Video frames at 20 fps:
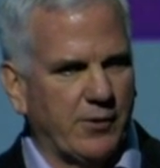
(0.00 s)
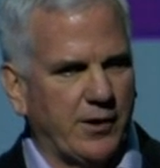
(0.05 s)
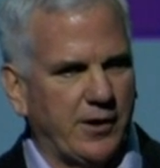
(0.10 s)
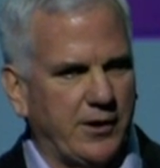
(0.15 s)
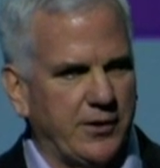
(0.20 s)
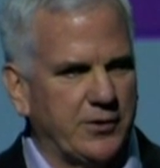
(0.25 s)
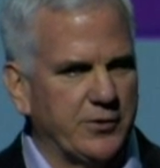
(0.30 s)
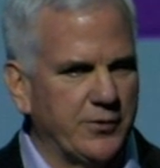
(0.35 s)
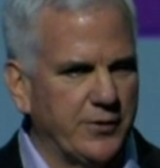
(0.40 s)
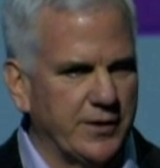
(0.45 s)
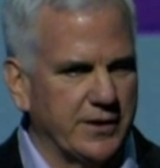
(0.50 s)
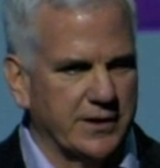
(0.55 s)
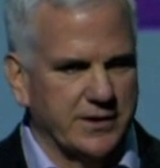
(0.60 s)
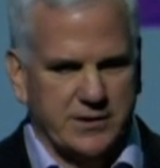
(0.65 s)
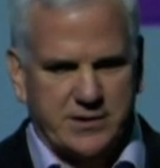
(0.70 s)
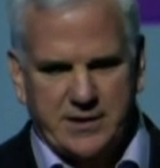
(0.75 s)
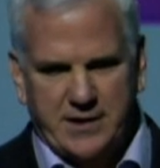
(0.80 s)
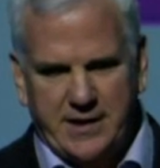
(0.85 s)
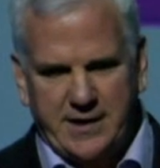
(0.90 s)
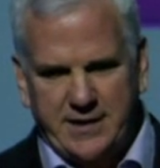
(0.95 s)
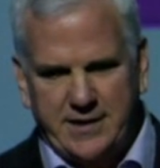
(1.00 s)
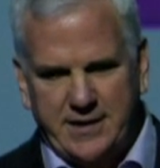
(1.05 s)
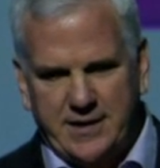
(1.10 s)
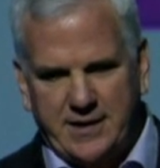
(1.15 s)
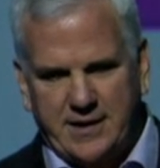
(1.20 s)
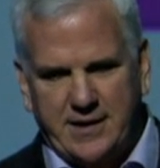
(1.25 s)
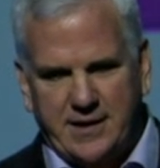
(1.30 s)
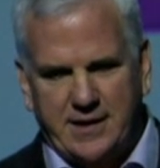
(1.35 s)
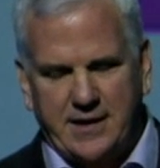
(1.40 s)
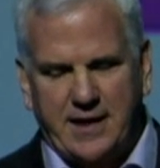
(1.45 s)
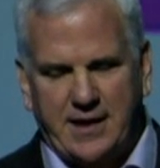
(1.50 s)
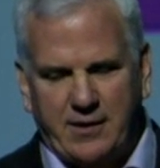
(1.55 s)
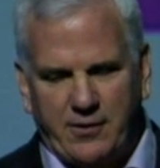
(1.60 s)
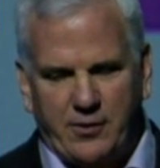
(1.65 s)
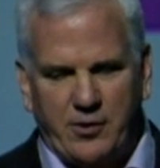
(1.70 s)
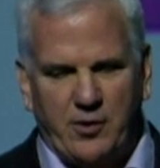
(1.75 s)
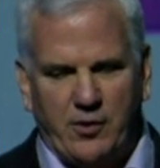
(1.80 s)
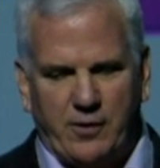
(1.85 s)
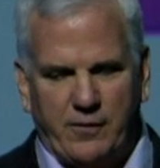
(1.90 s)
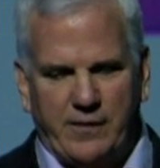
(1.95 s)
We're gonna do this. And I
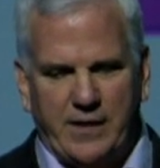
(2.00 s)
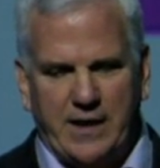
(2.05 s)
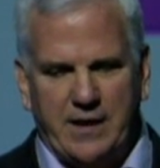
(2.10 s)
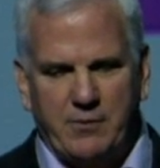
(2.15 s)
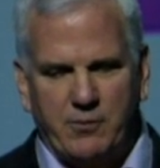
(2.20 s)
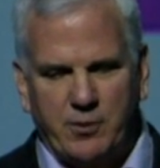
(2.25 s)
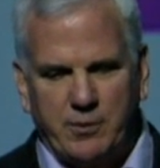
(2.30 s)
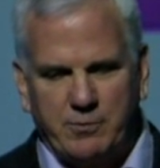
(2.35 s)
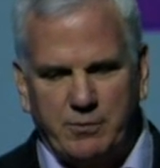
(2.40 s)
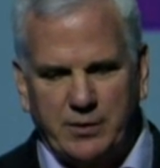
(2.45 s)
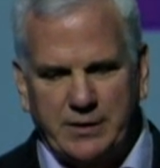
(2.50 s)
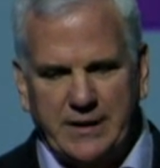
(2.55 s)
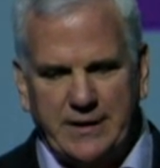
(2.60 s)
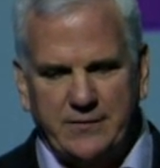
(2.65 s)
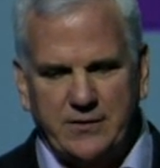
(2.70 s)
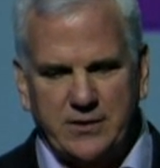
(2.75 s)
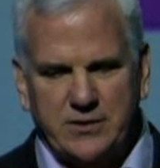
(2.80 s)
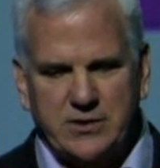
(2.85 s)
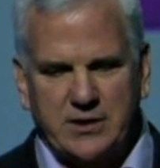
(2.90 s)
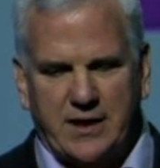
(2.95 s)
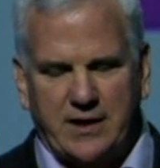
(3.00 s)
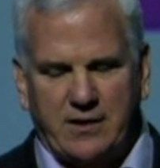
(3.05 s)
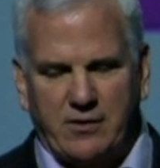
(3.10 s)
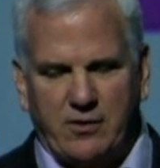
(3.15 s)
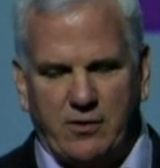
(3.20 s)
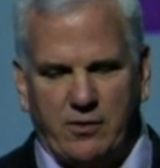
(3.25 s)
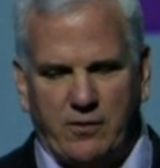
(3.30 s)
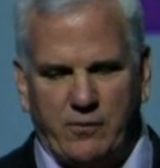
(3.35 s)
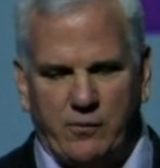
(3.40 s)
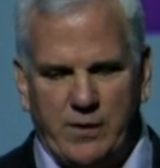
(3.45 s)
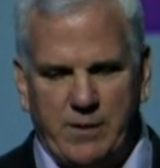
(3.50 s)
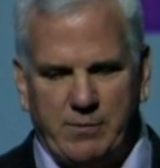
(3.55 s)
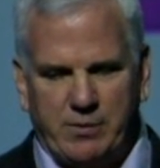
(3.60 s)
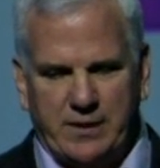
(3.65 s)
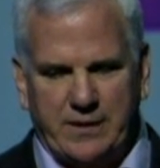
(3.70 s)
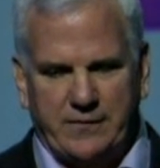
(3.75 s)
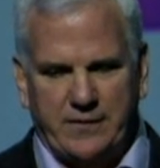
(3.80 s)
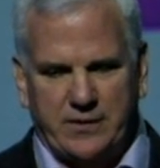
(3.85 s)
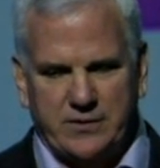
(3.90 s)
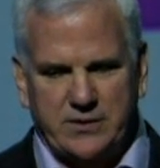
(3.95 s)
don't know if anyone believed us. I don't know if we
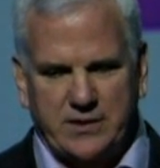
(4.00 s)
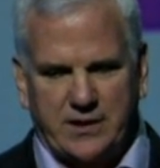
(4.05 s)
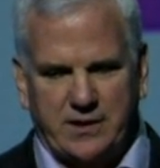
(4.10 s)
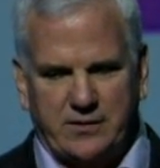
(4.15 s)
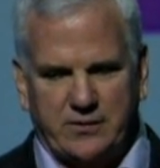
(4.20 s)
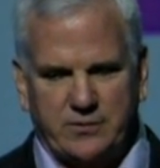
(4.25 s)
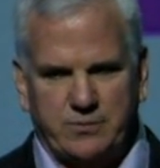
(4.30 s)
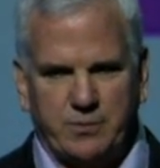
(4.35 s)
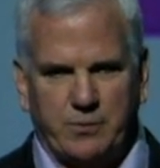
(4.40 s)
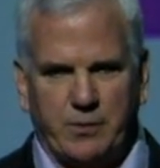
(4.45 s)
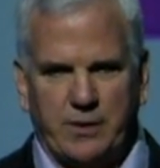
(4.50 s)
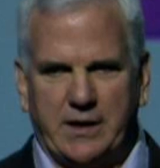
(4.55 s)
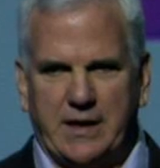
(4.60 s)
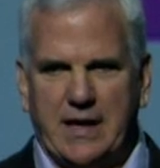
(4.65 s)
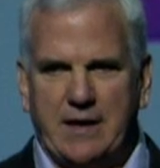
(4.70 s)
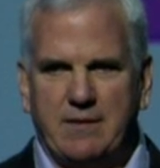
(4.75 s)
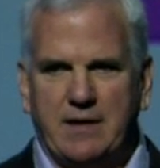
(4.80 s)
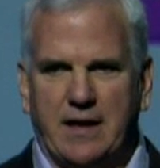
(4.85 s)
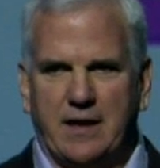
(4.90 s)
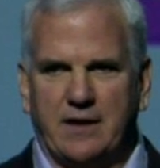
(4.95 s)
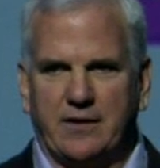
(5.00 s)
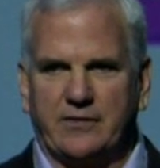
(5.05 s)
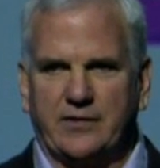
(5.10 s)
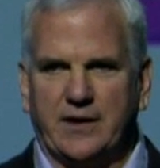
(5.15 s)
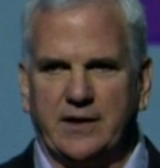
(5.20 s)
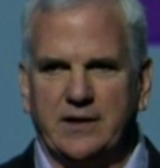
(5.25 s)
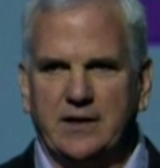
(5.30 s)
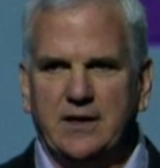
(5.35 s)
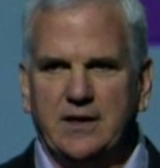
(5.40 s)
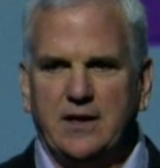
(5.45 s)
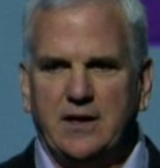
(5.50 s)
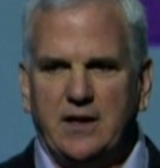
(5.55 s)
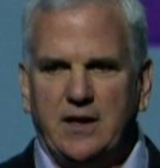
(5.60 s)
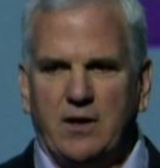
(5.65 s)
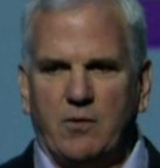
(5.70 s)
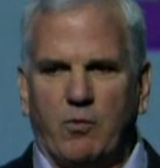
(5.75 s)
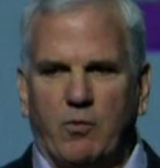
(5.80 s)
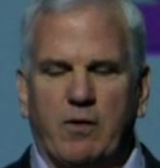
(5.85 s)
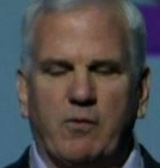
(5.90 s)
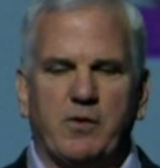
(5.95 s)
believed ourselves, but we came down and said,
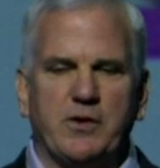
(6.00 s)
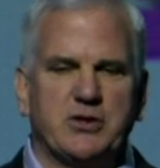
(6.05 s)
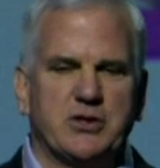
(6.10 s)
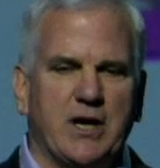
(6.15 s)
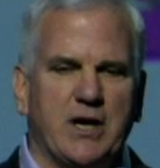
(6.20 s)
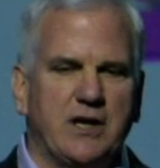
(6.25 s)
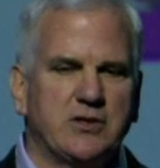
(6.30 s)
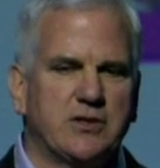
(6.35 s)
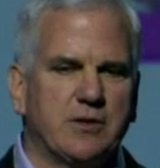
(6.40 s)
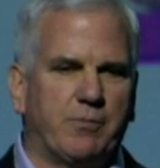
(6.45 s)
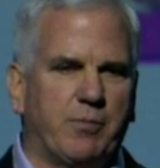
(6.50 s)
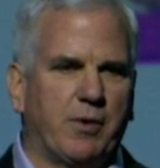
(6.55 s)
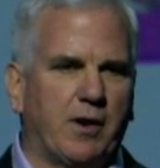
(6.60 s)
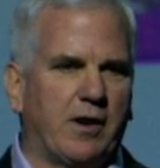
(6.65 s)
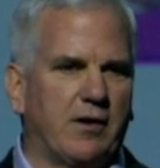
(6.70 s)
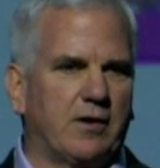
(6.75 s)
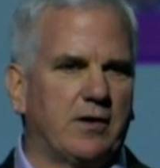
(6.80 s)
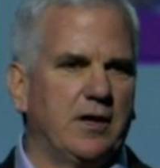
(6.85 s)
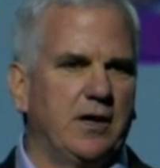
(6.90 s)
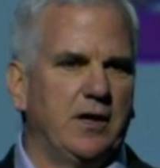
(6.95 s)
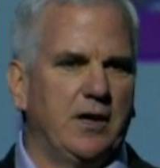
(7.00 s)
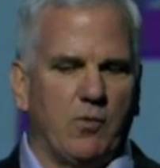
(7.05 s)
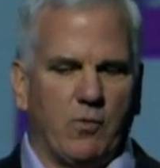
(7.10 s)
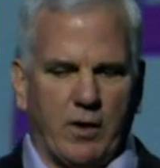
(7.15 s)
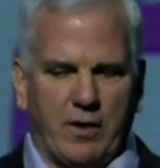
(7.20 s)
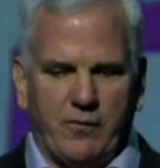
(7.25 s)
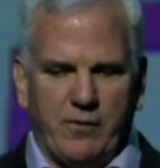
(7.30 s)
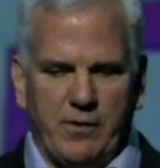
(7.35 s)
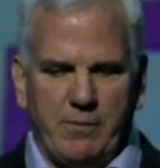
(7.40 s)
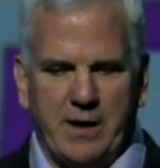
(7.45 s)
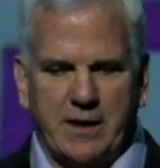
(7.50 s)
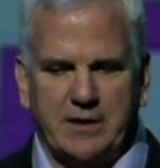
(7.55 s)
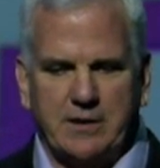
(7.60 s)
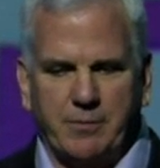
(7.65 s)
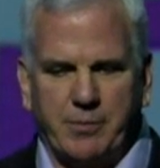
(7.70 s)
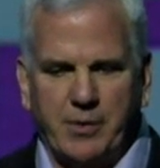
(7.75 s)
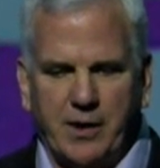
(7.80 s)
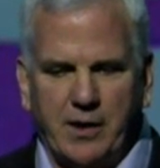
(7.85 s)
what if we change the park? What if we make the